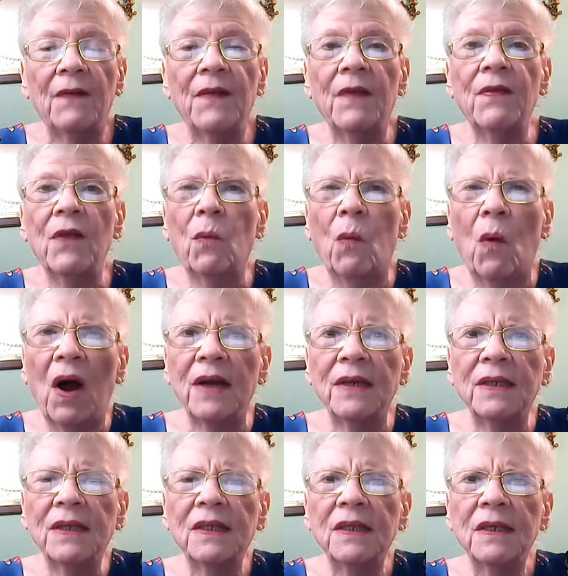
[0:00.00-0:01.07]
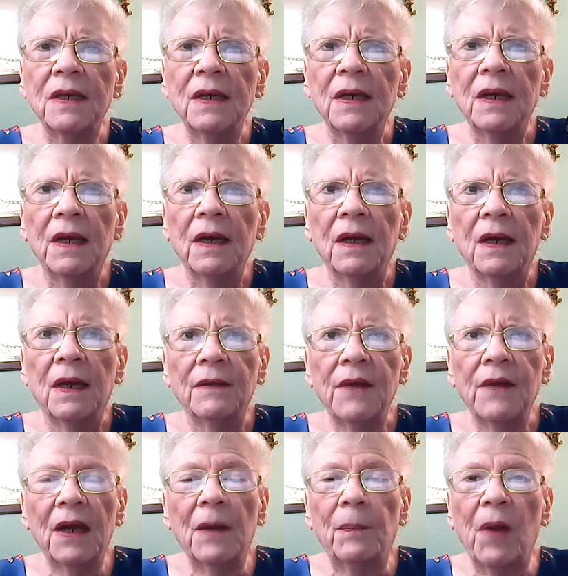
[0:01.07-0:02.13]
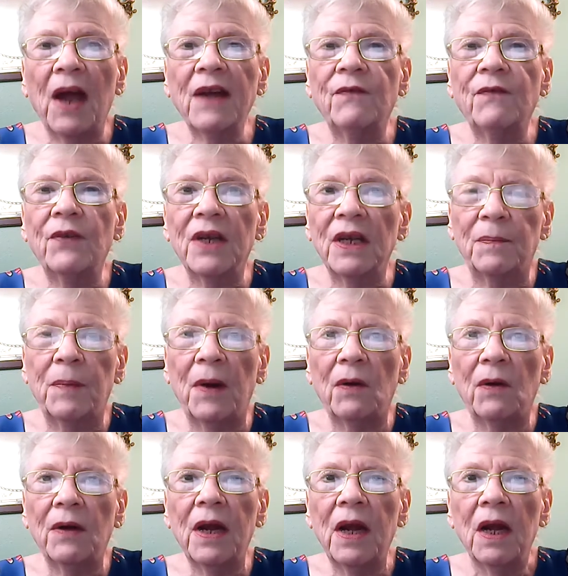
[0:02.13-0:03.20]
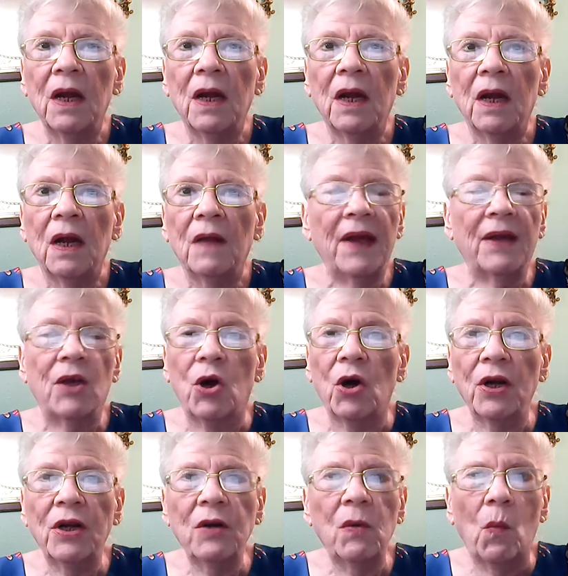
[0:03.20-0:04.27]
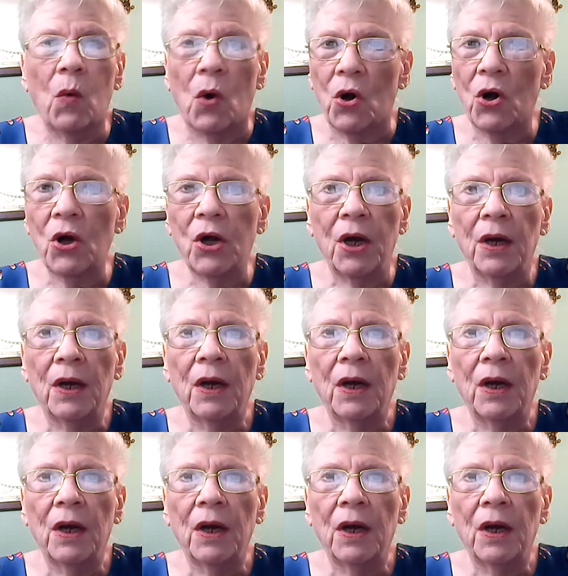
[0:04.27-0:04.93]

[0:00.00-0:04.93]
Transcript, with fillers: then the ones that applied for disability that couldn't work,